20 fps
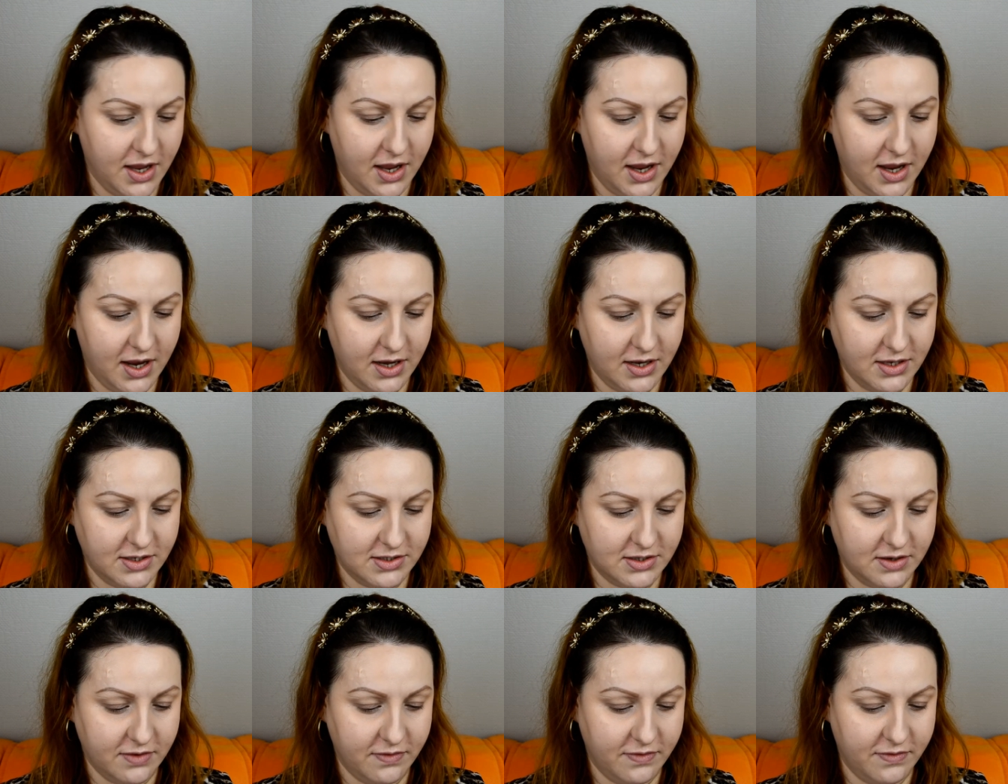and
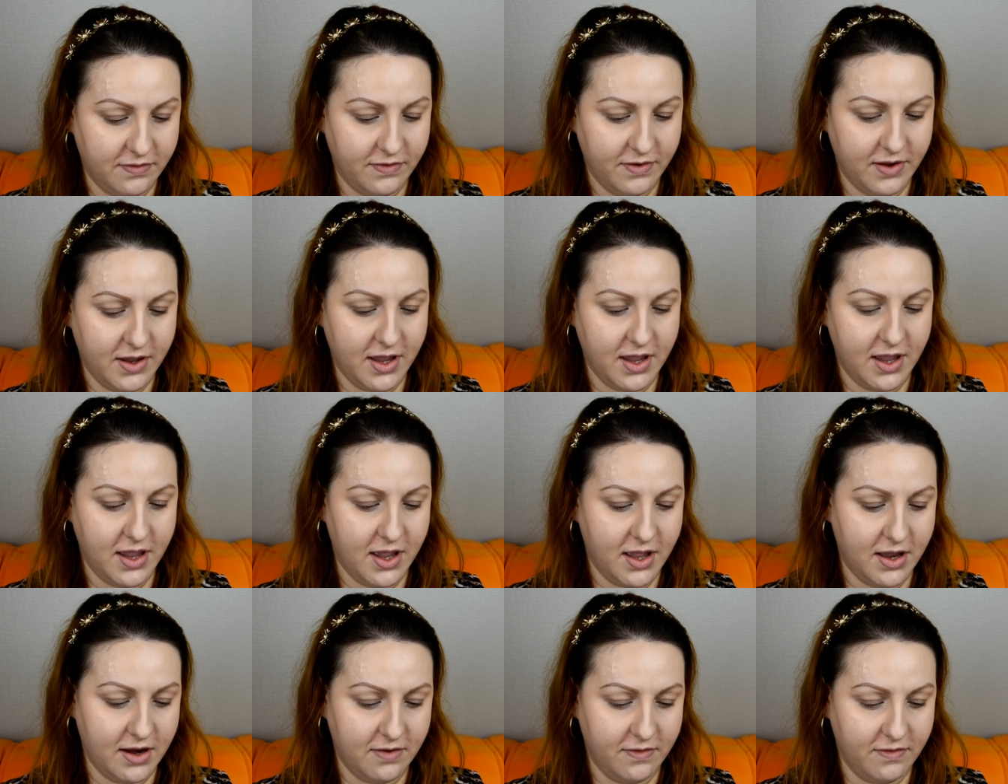it's a
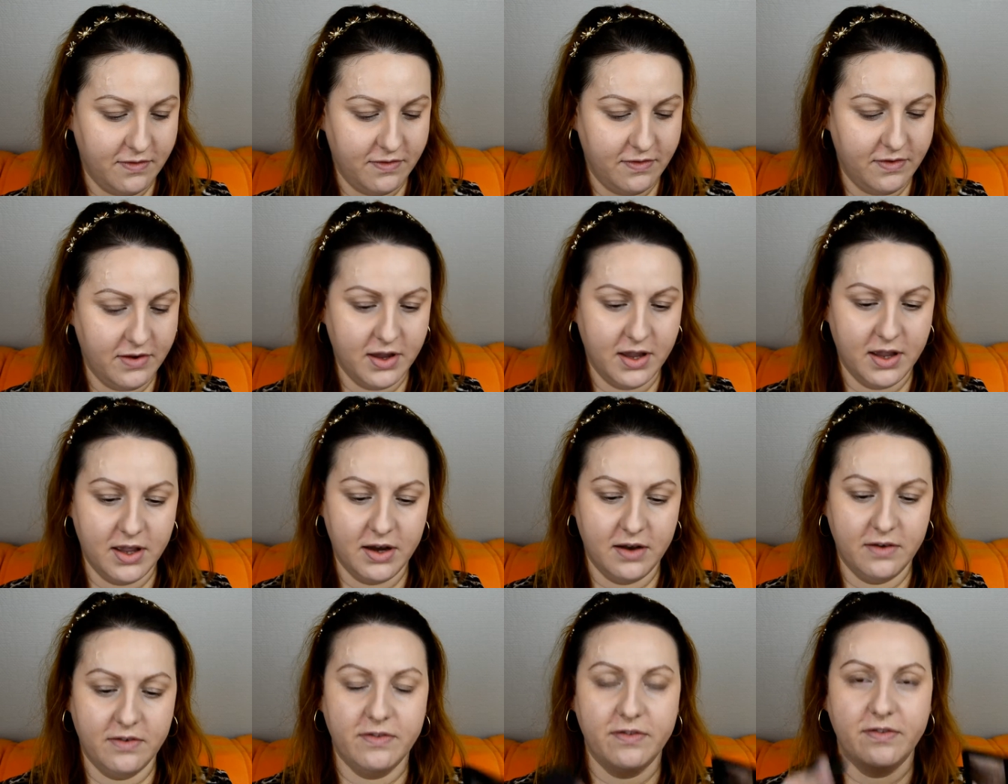very,
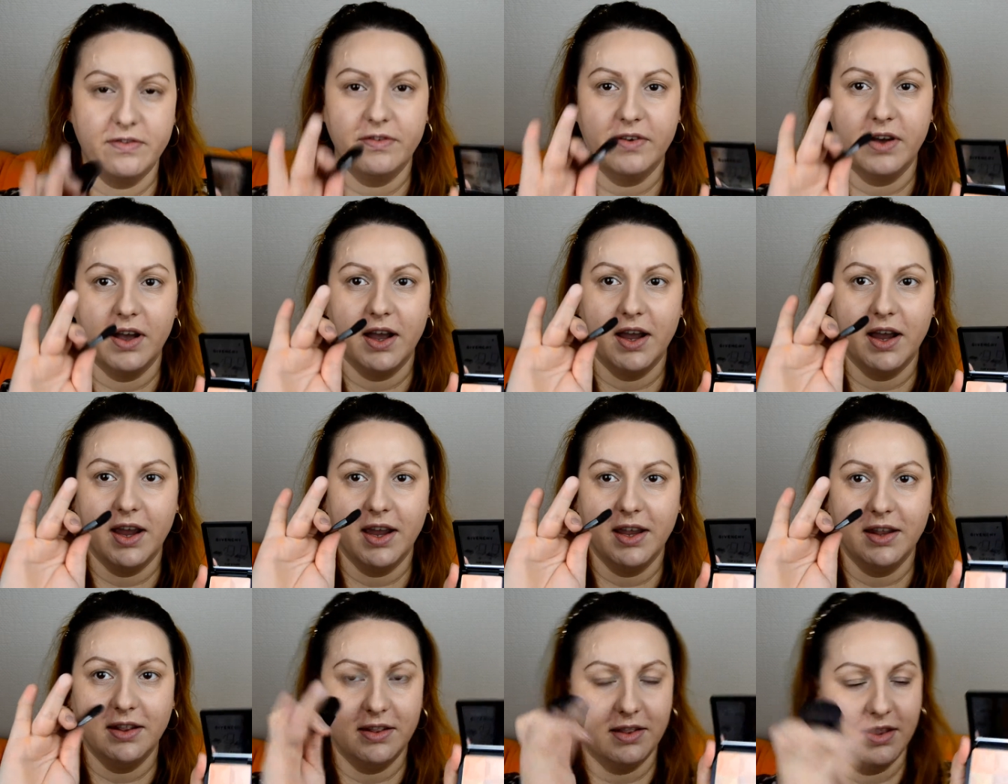very
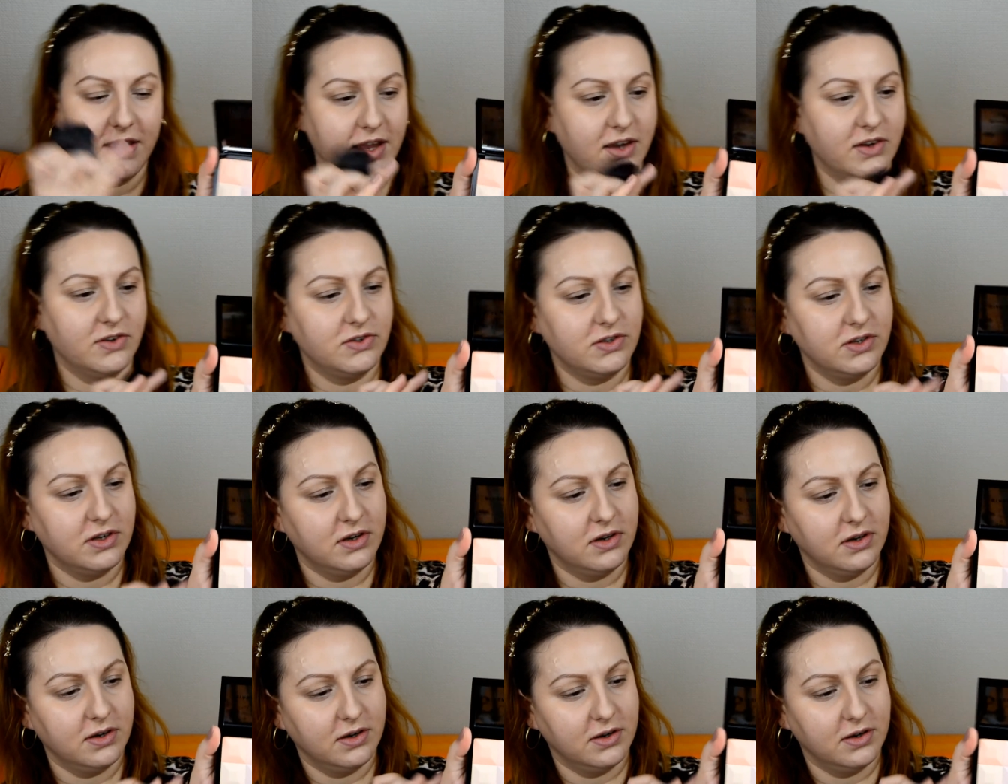fine texture.